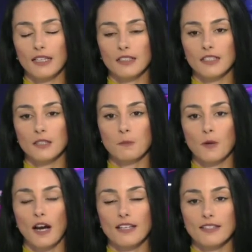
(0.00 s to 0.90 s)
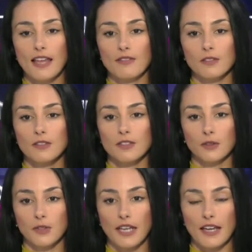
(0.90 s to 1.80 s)
at these price levels
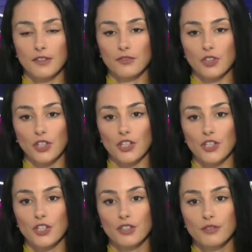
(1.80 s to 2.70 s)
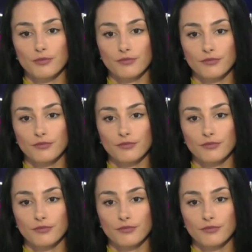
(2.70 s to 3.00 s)
till the end of the year?